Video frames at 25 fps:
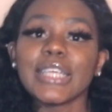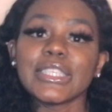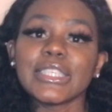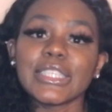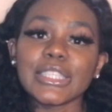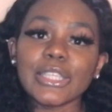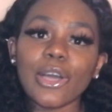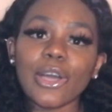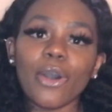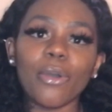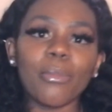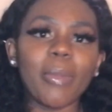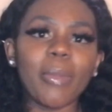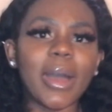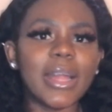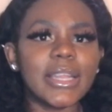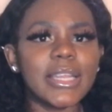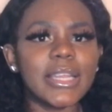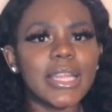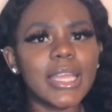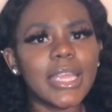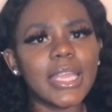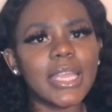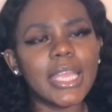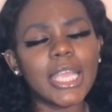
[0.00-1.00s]
So my
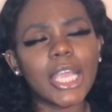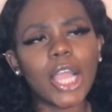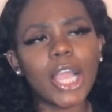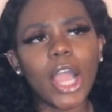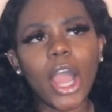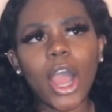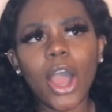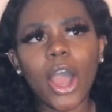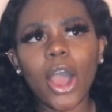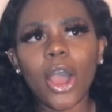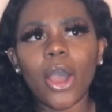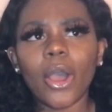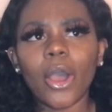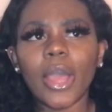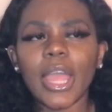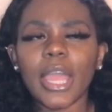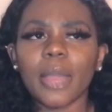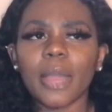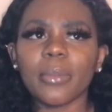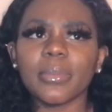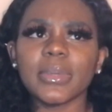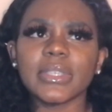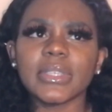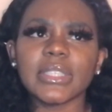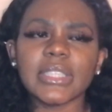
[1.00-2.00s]
dean called
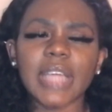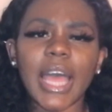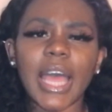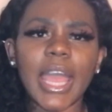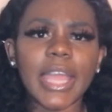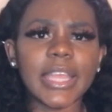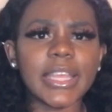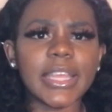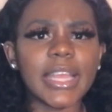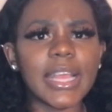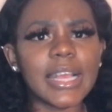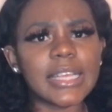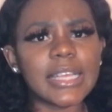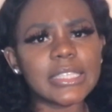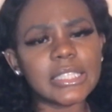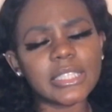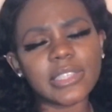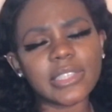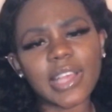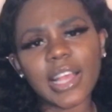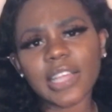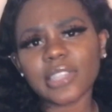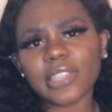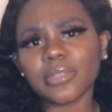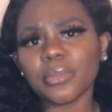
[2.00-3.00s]
and was like, yes,
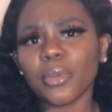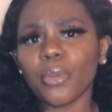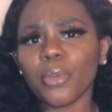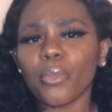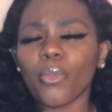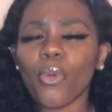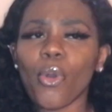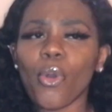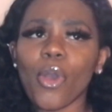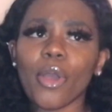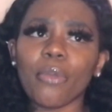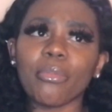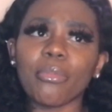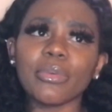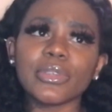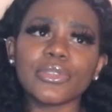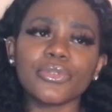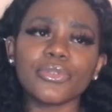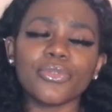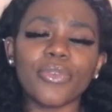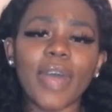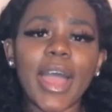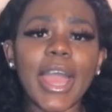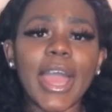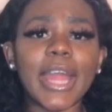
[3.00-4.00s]
Jasmine Moore was
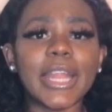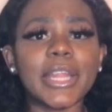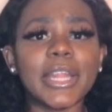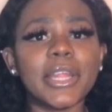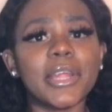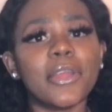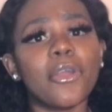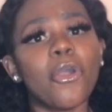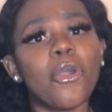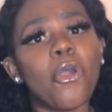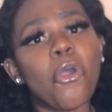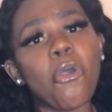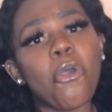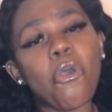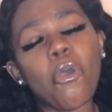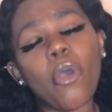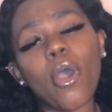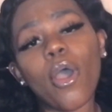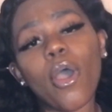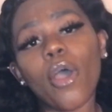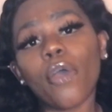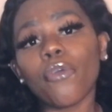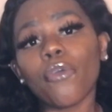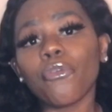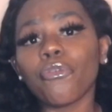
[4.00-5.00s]
fighting on